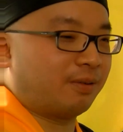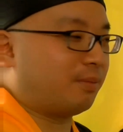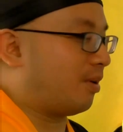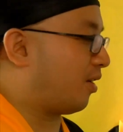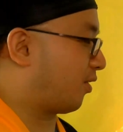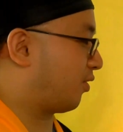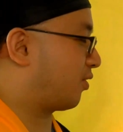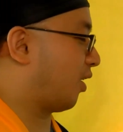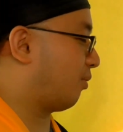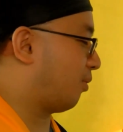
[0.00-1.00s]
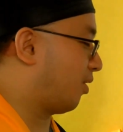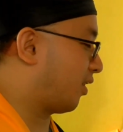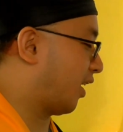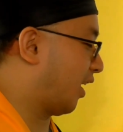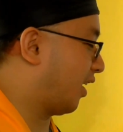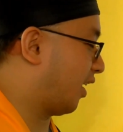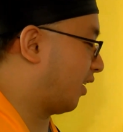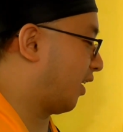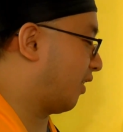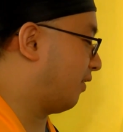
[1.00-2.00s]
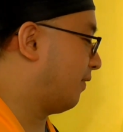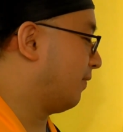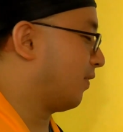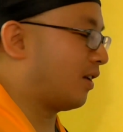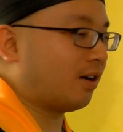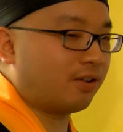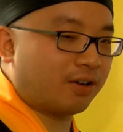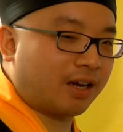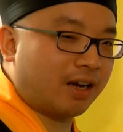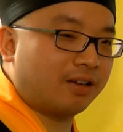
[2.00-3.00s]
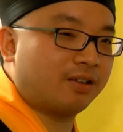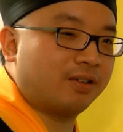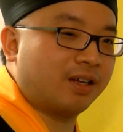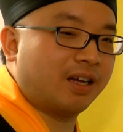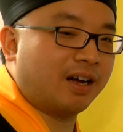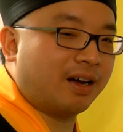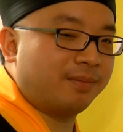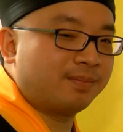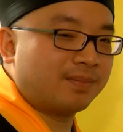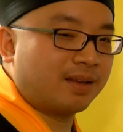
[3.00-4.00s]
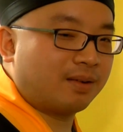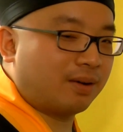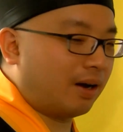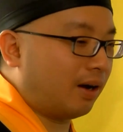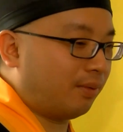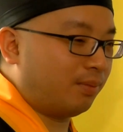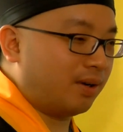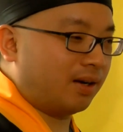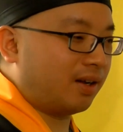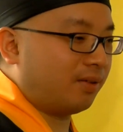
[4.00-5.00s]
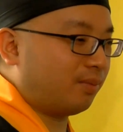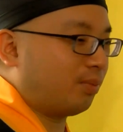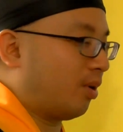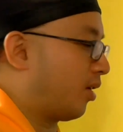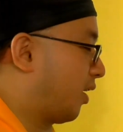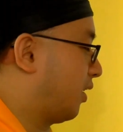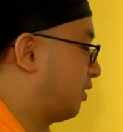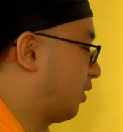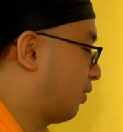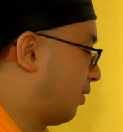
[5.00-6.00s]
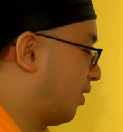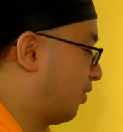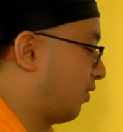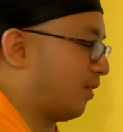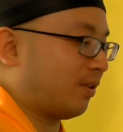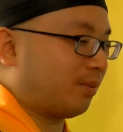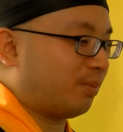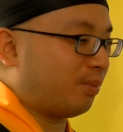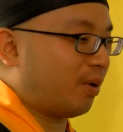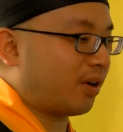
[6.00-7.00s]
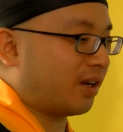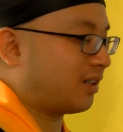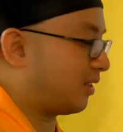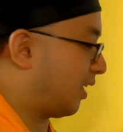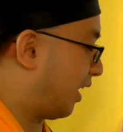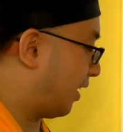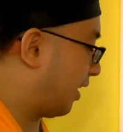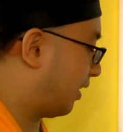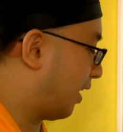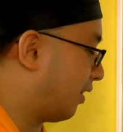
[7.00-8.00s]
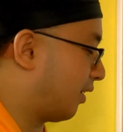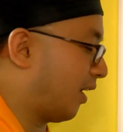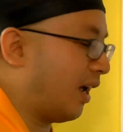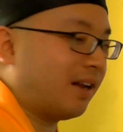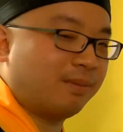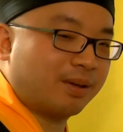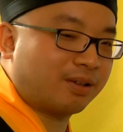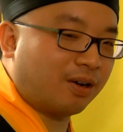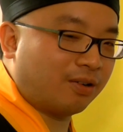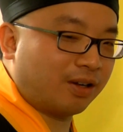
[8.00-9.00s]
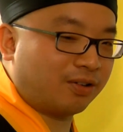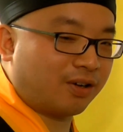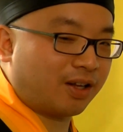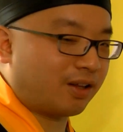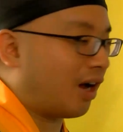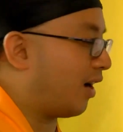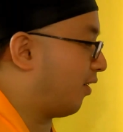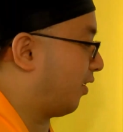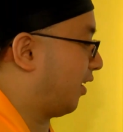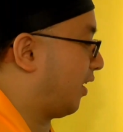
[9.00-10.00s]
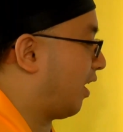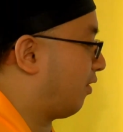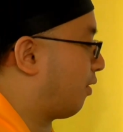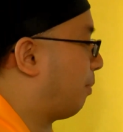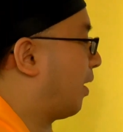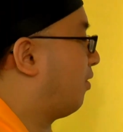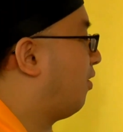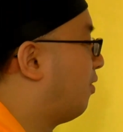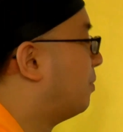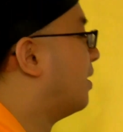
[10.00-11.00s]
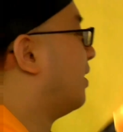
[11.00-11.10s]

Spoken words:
to work, you start working, and then, you get into the really working situation, working state, and then the end result is you get tired, and now you go back home.